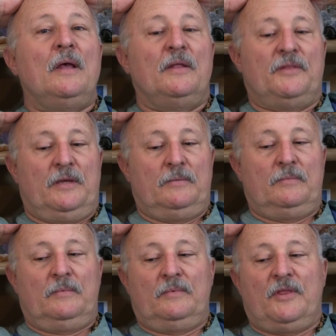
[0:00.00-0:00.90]
and they
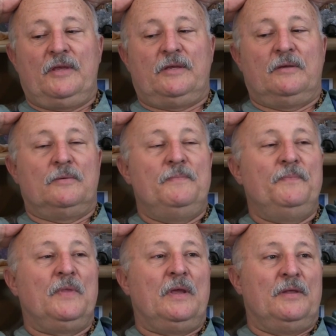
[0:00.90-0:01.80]
thank you,
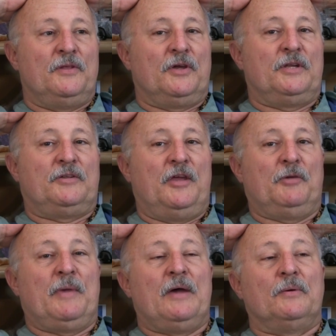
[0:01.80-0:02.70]
and they're going to take
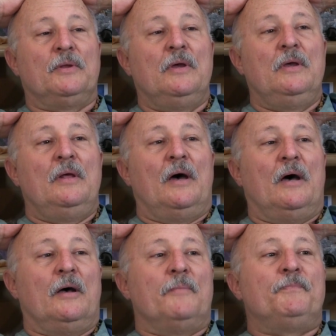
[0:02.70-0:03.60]
them out.
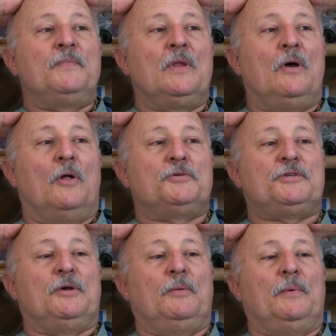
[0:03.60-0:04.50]
Um,
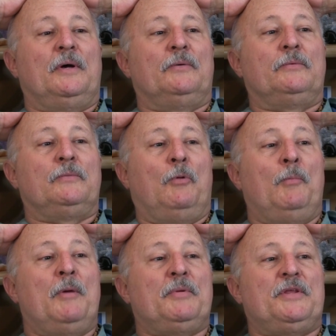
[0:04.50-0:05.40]
also, uh,
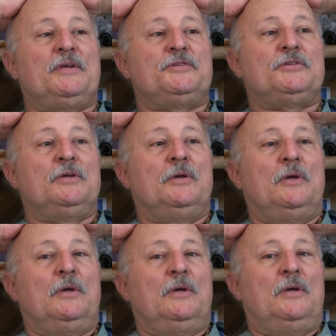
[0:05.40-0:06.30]
remember this:
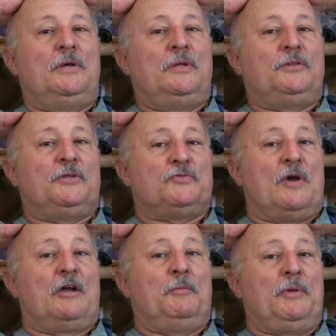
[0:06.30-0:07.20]
the
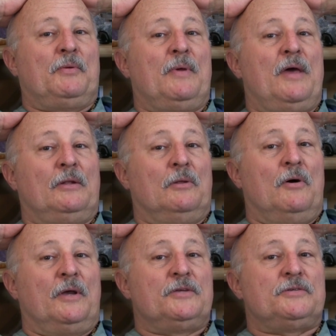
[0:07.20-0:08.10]
Drachk have been around the
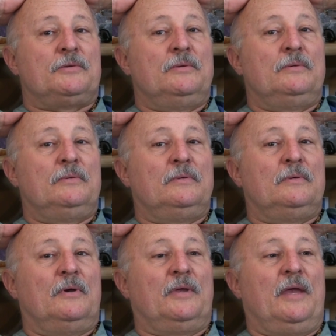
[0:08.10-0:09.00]
longest.
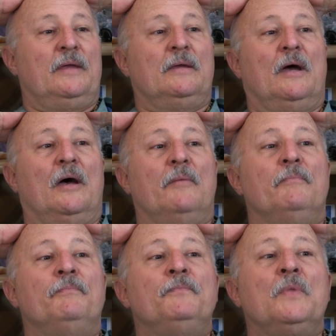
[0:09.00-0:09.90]
Okay,
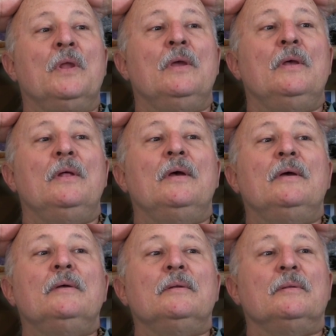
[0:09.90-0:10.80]
um,
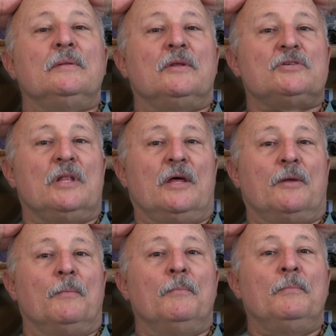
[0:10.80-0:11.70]
there's a
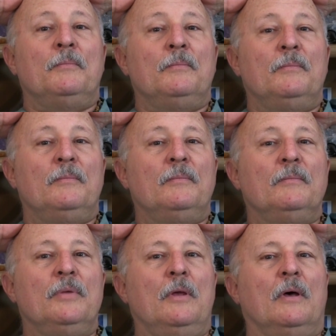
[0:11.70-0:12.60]
lot of
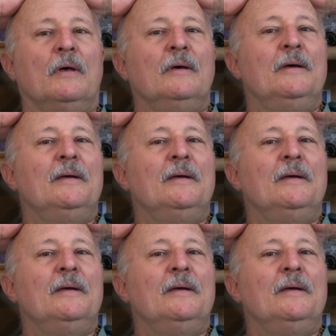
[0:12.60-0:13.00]
them.